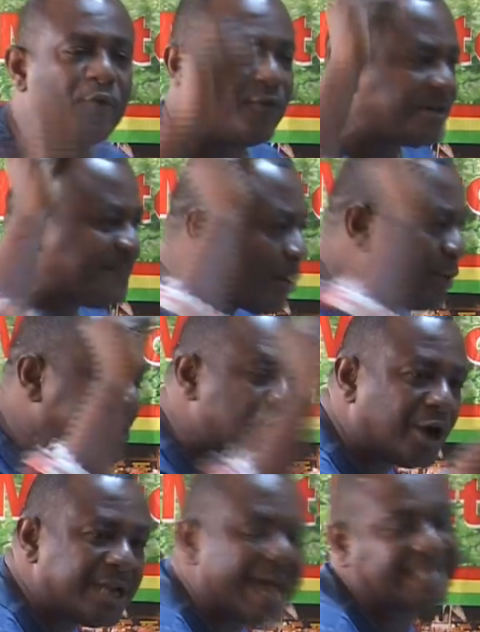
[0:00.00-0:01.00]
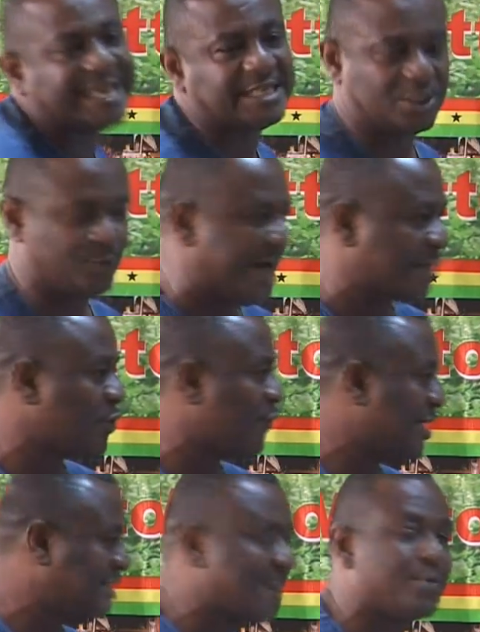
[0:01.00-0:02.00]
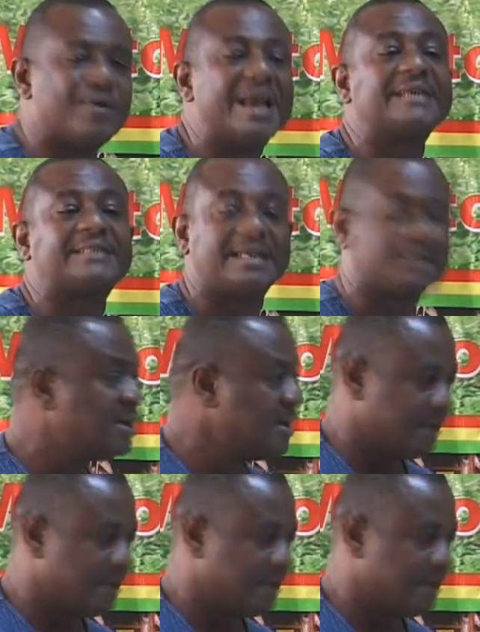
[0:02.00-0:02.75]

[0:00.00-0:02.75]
over speculation on land such as we are, so for example, real estate